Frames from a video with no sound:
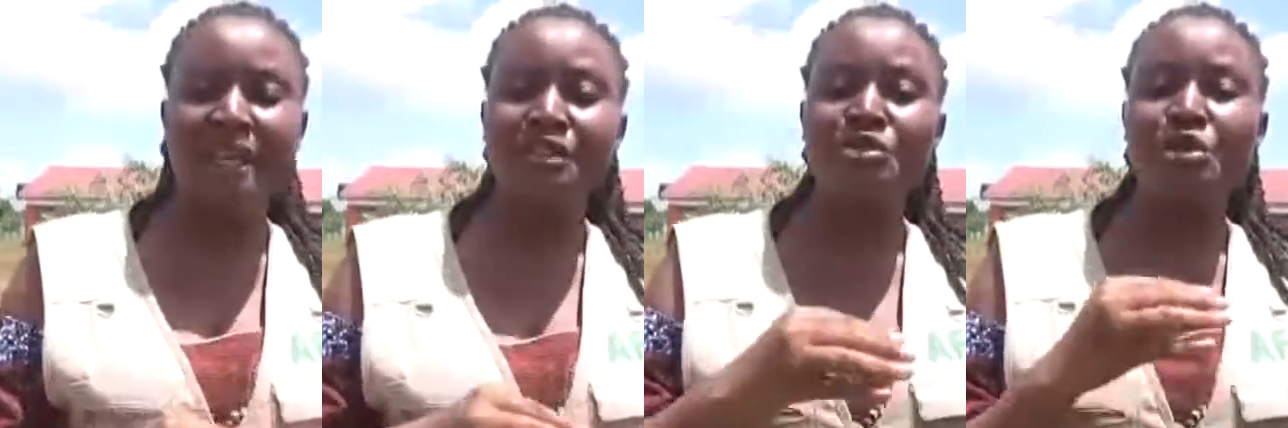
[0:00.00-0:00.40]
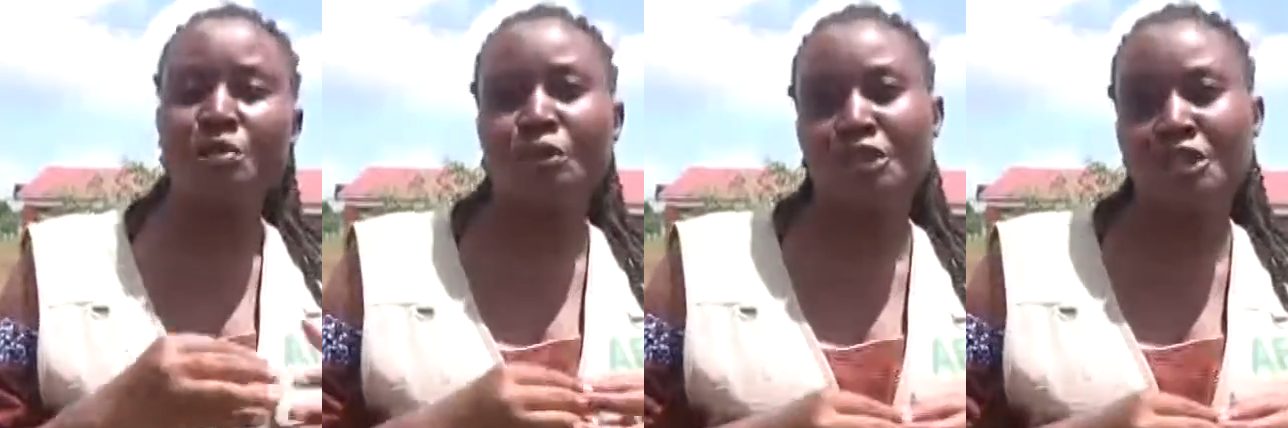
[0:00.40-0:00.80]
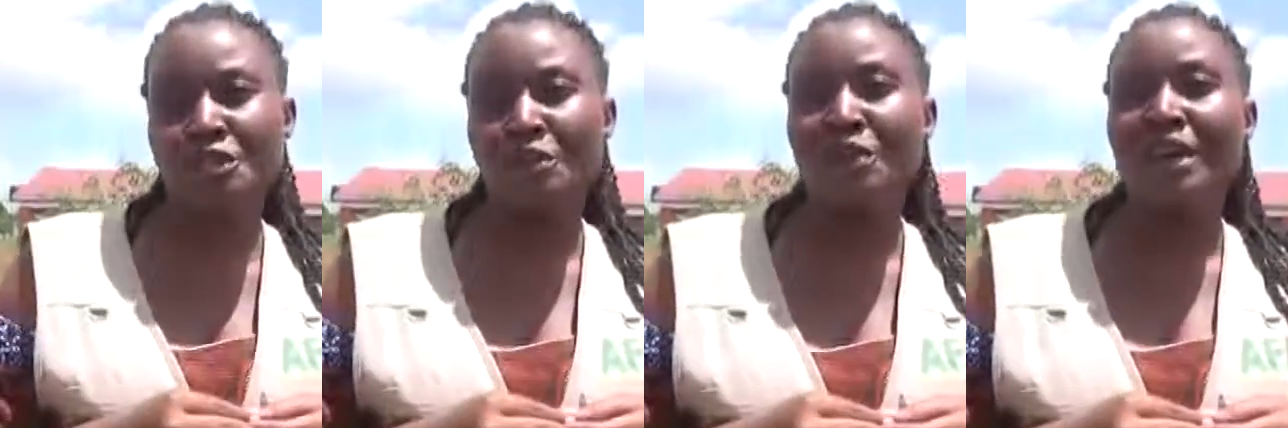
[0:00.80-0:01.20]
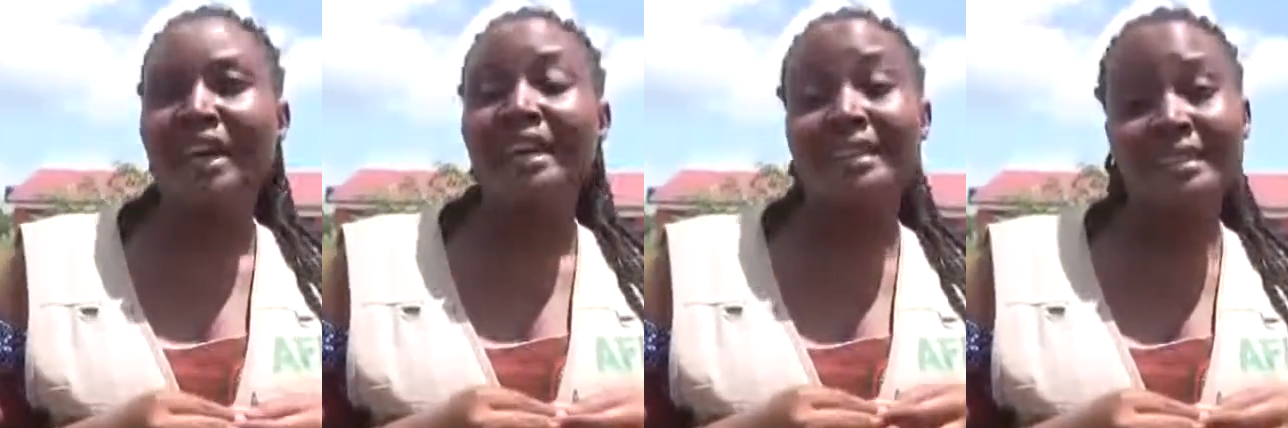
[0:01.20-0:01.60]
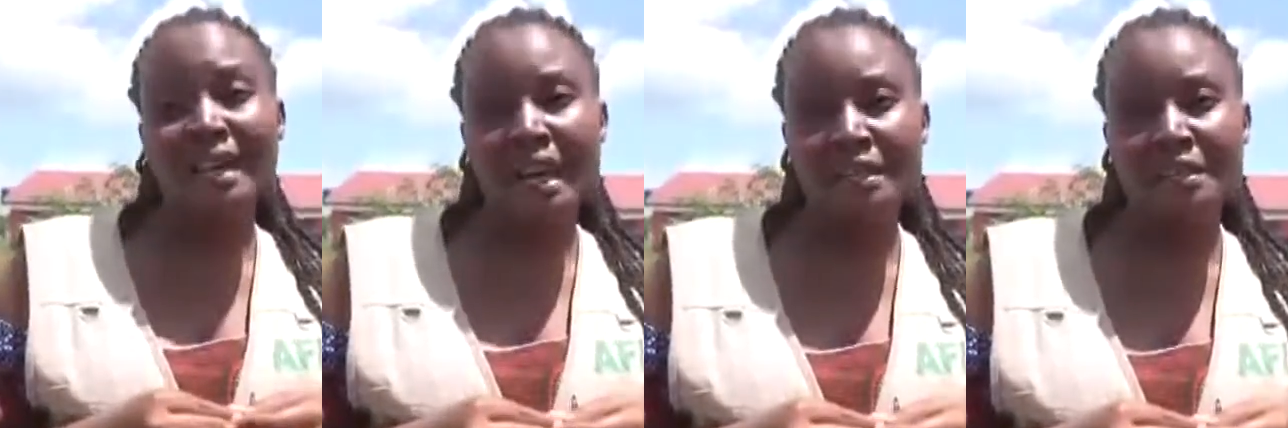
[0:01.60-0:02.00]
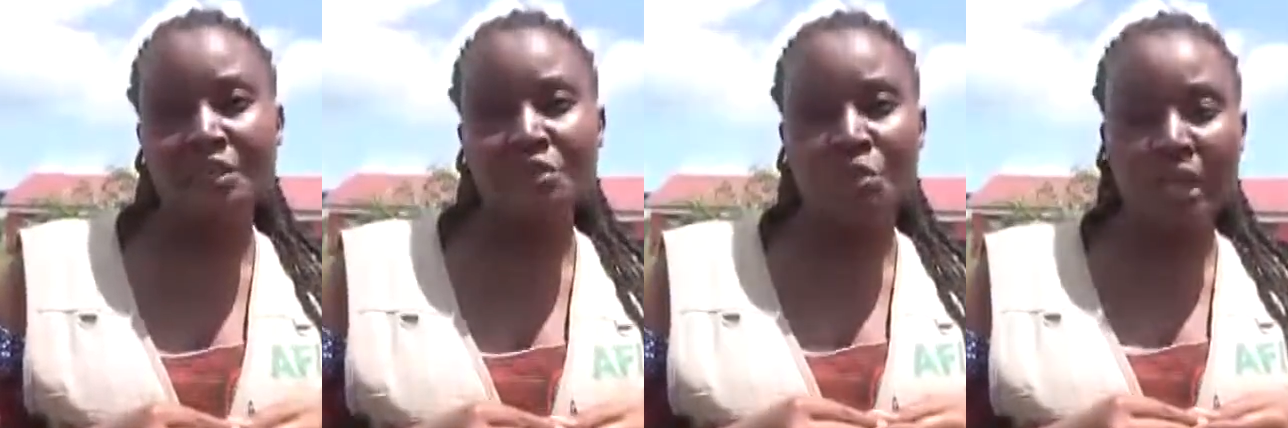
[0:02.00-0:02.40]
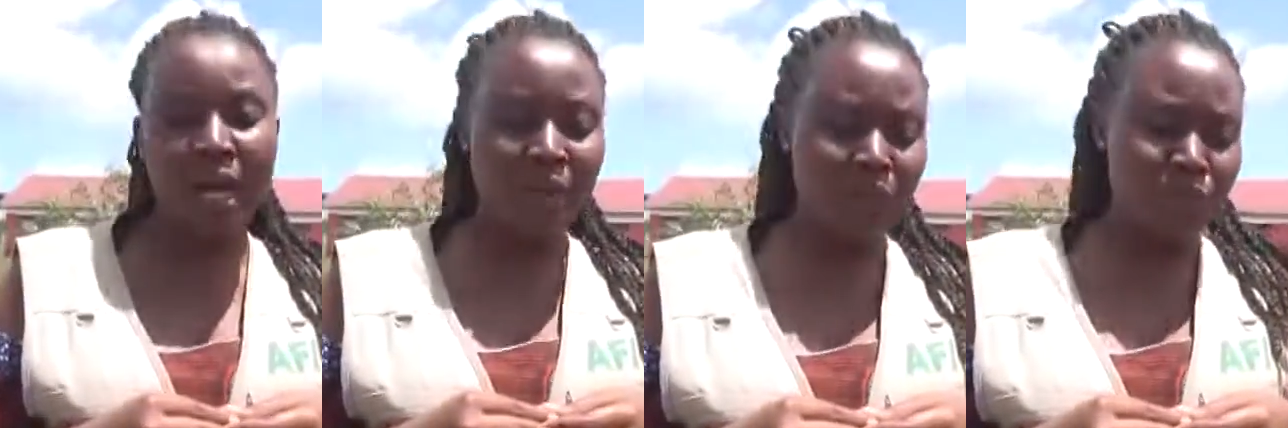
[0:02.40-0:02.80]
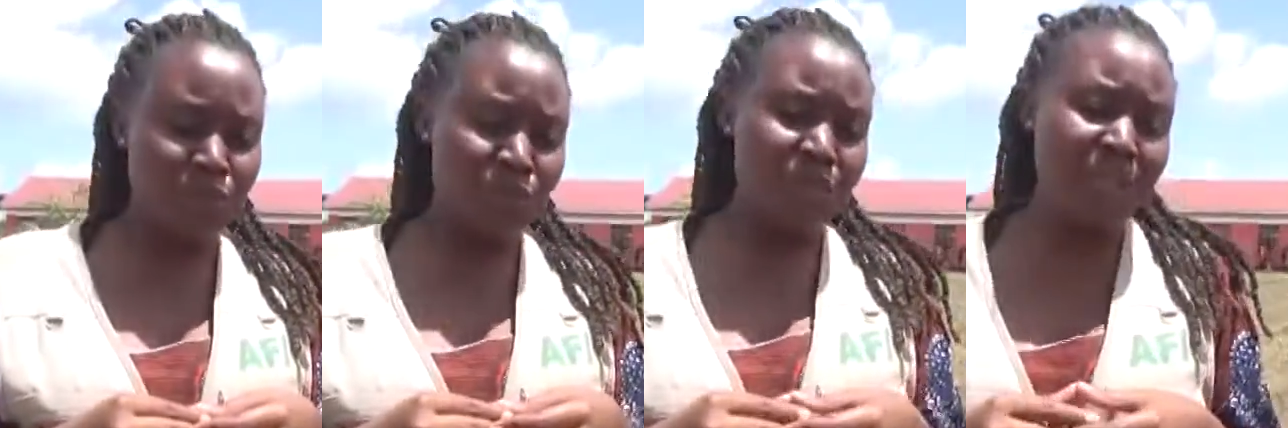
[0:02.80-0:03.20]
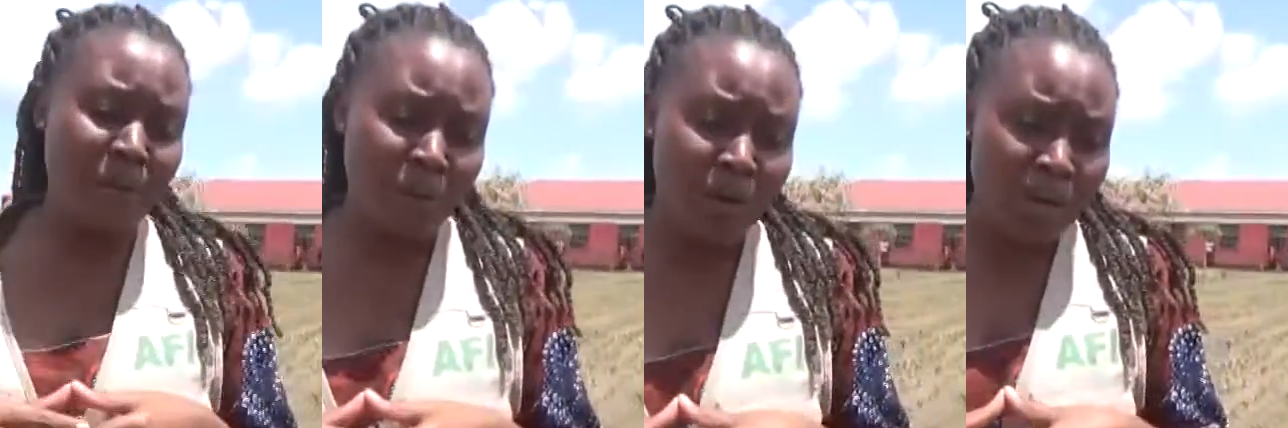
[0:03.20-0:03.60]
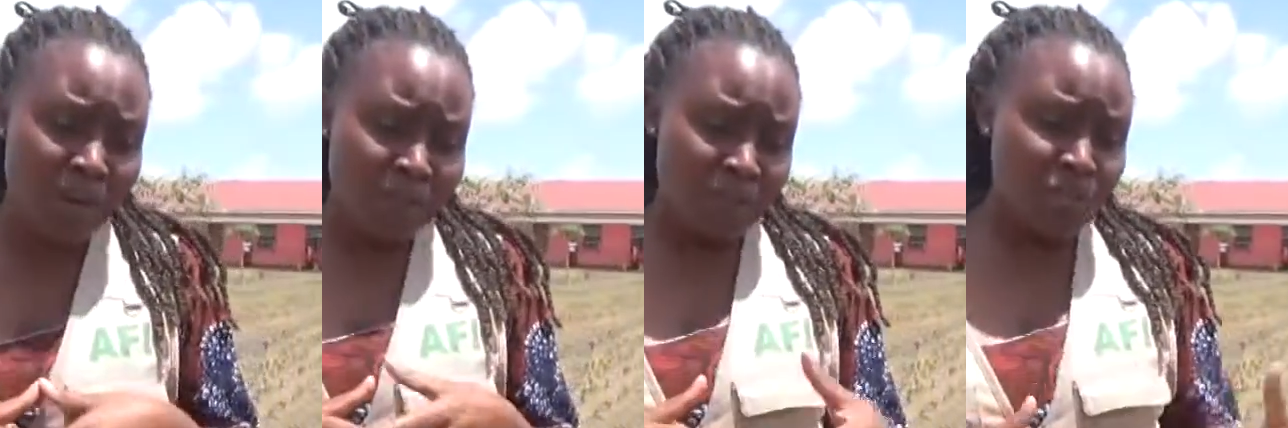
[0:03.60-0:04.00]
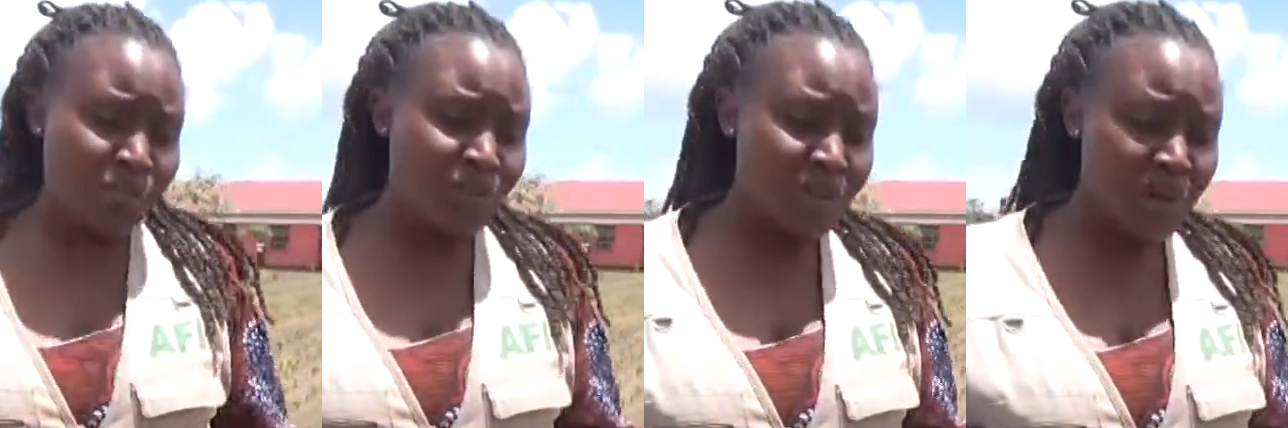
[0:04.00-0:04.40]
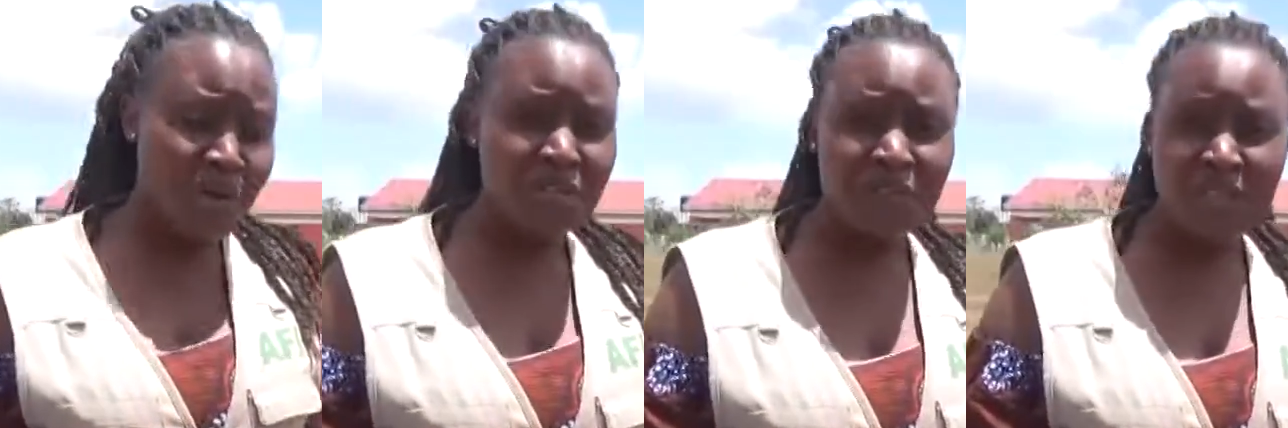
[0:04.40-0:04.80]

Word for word: and sweet potato is the answer to all our questions. Now, first of all, the orange